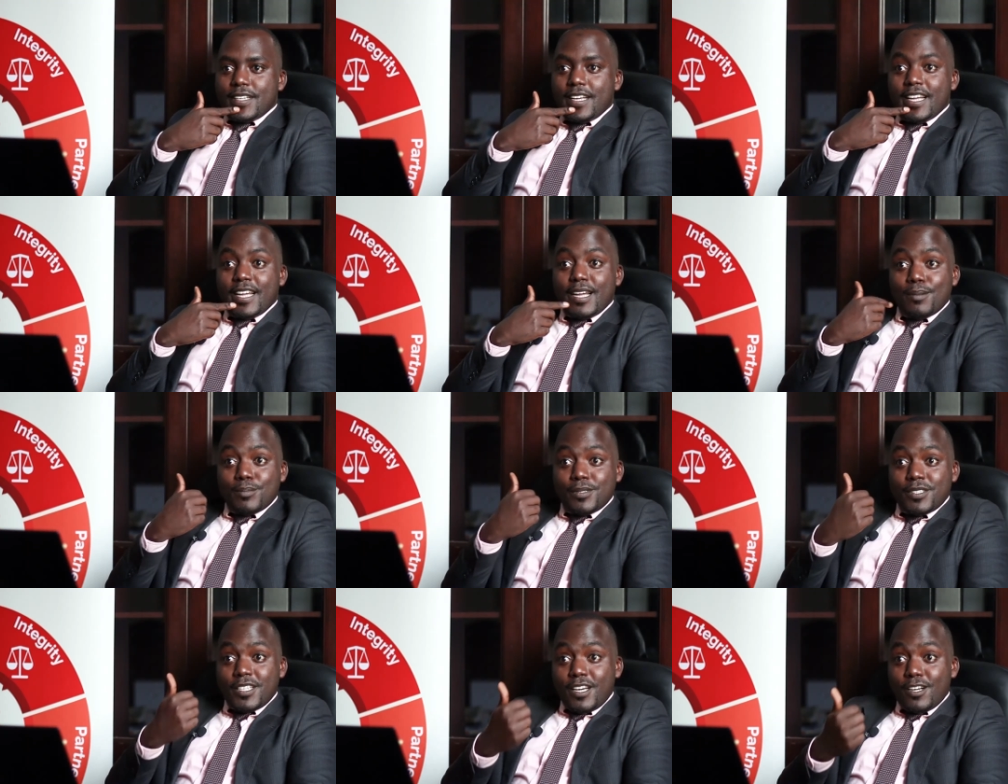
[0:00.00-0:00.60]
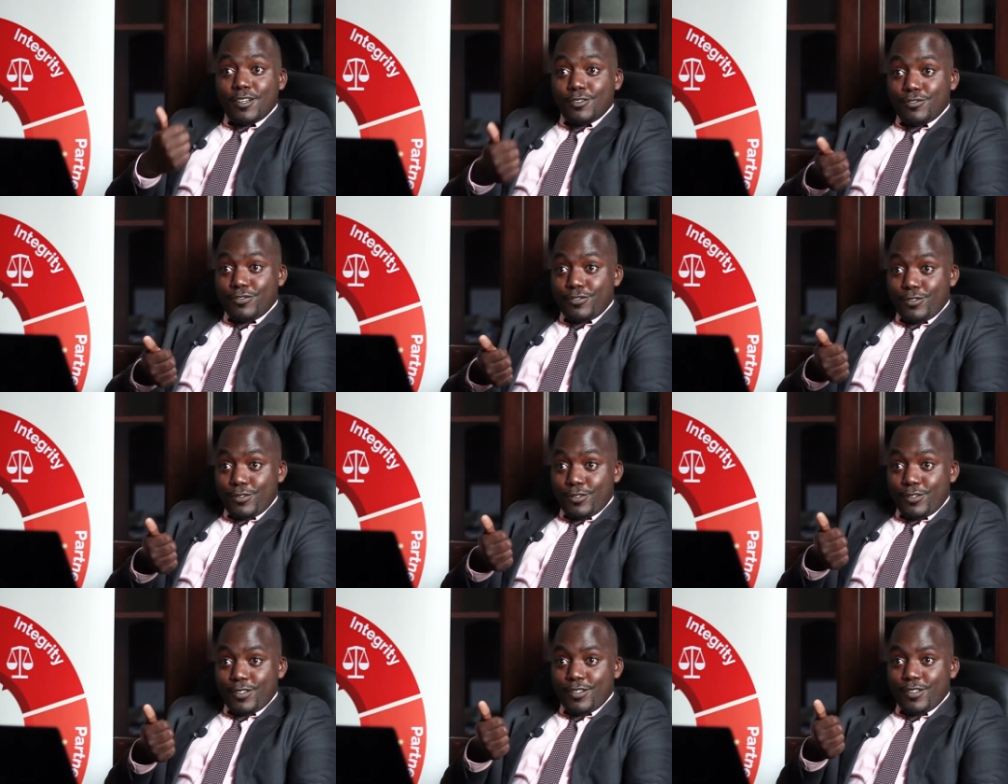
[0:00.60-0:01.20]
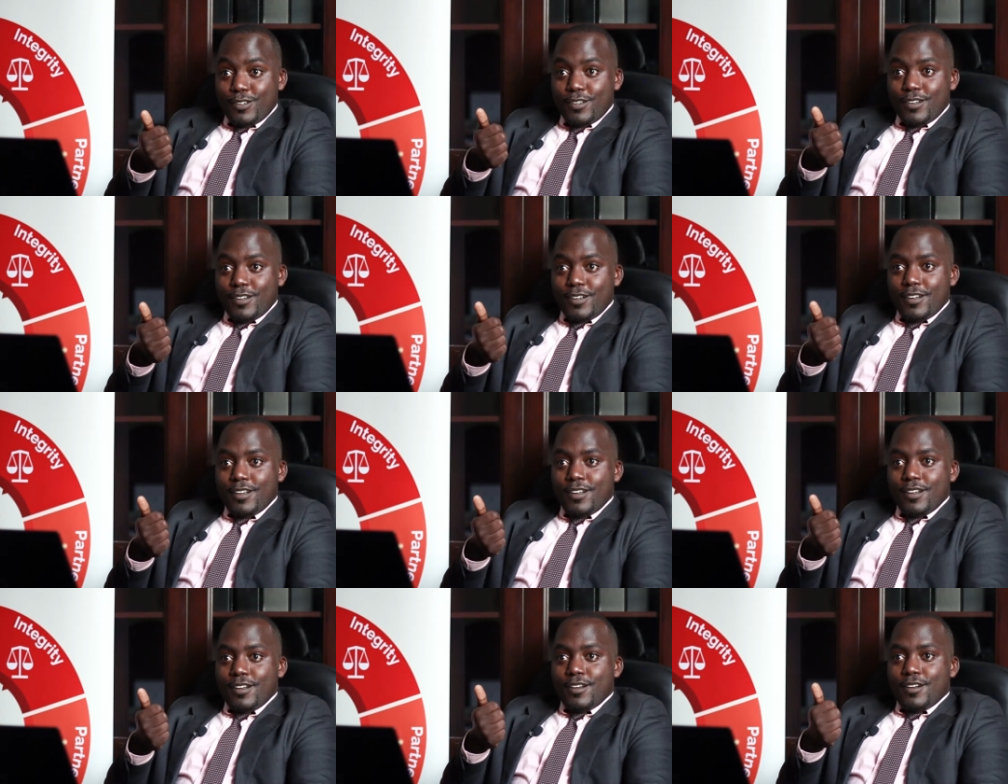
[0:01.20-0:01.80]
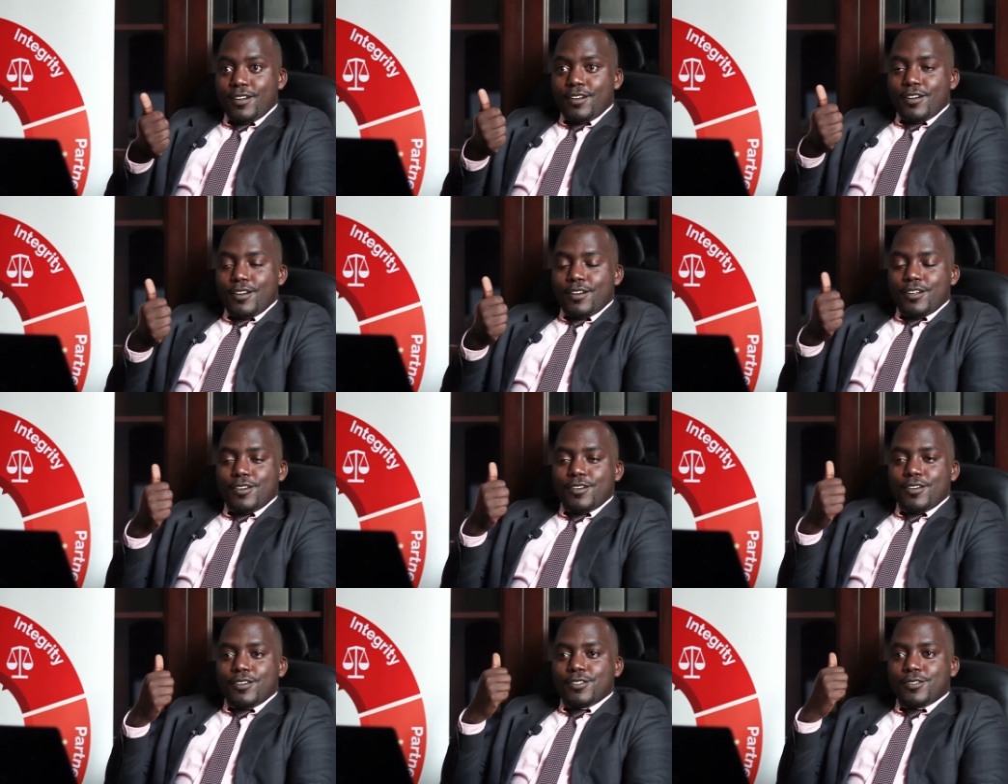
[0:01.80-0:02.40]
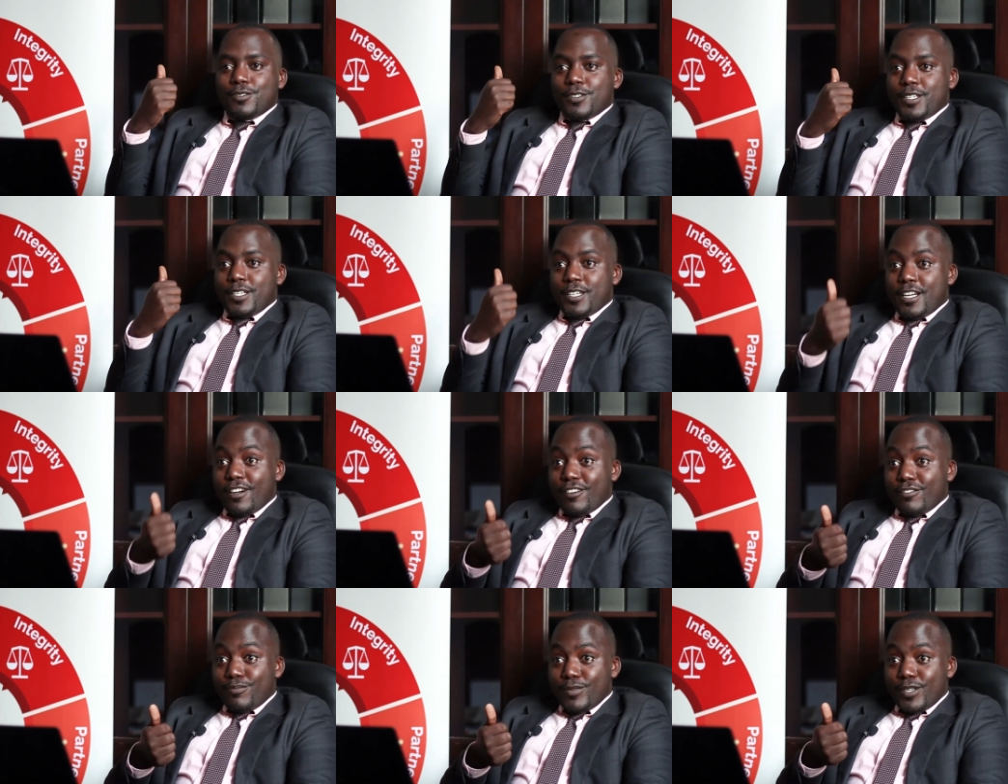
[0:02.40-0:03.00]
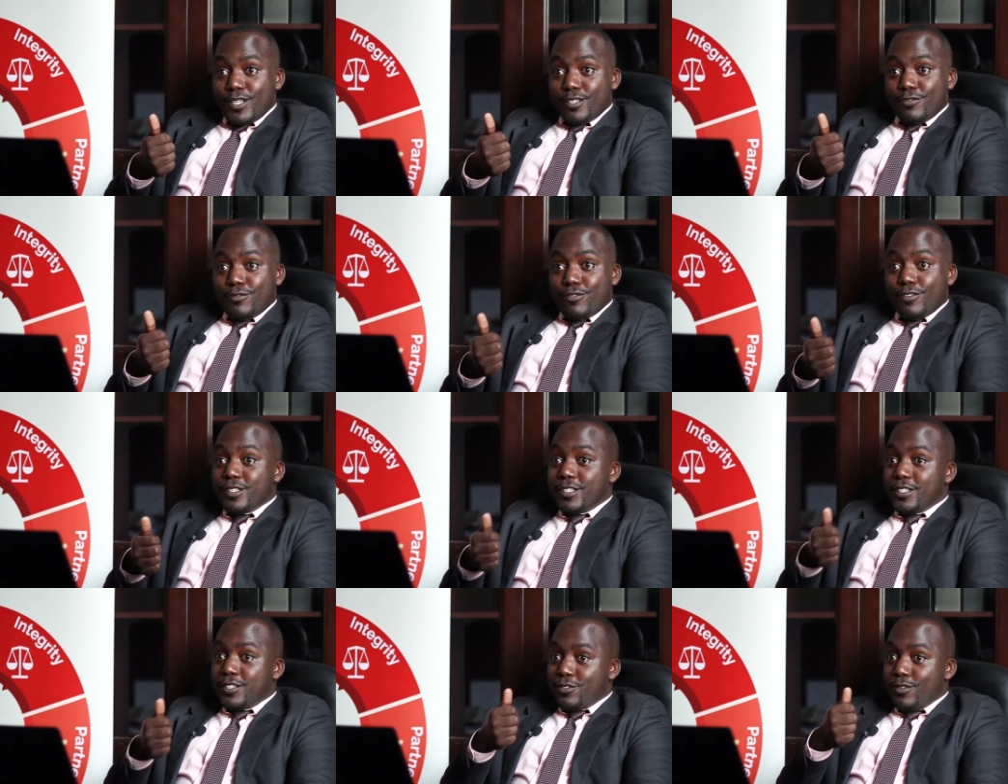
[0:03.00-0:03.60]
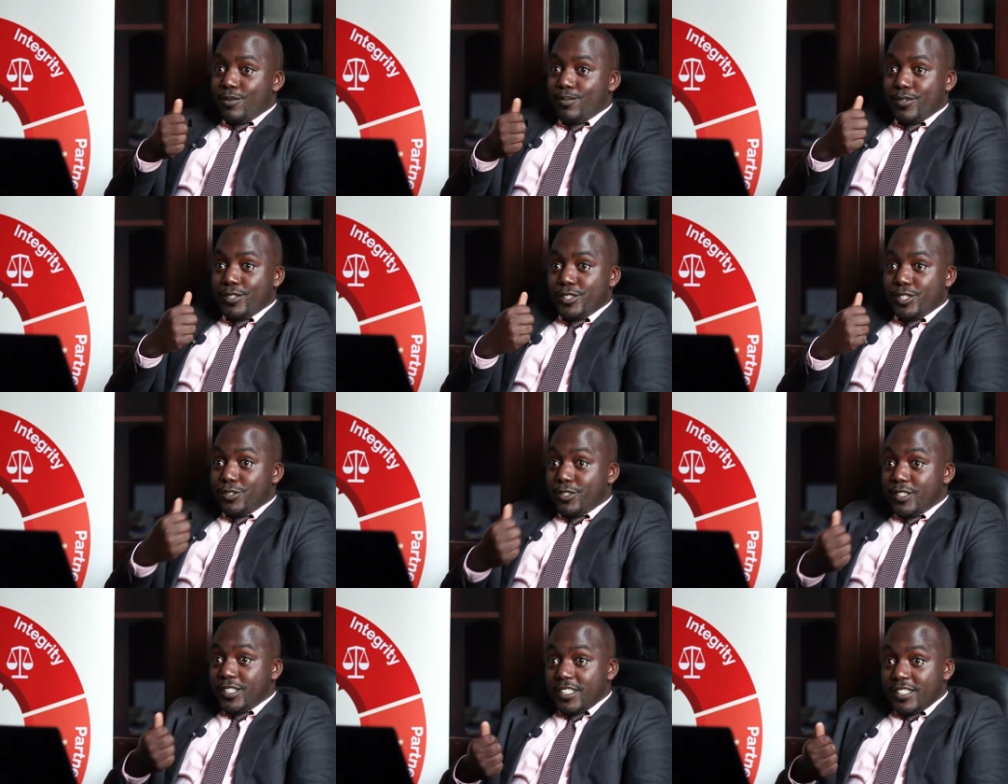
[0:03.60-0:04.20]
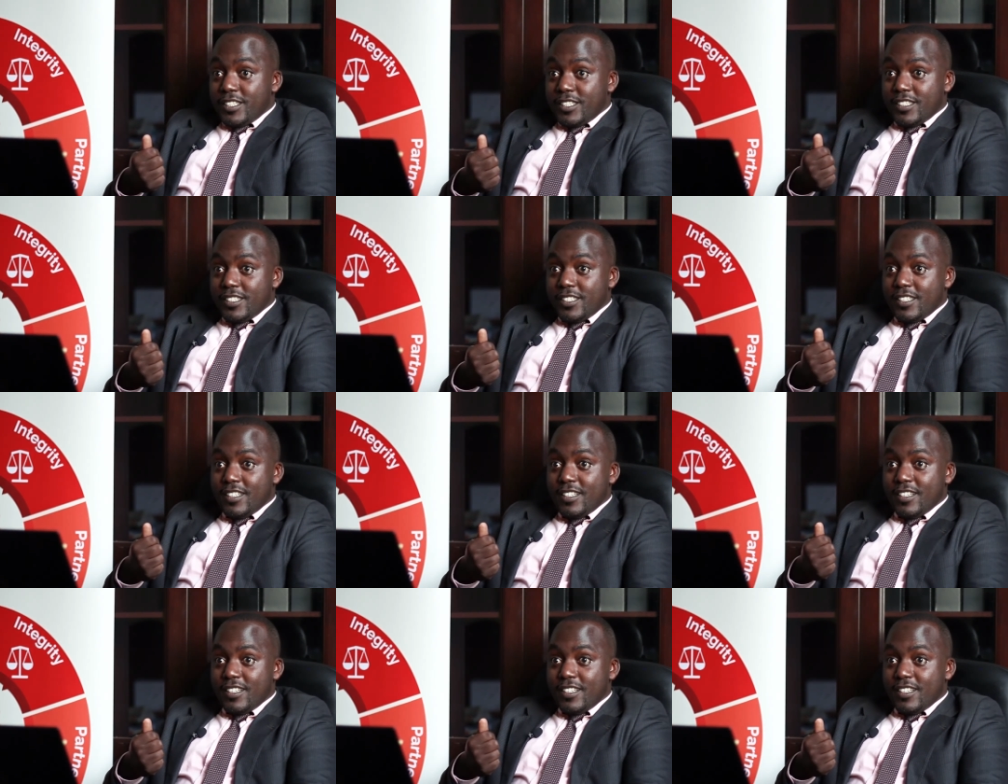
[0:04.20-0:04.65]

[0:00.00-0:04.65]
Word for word: I am thankful to the government for this opportunity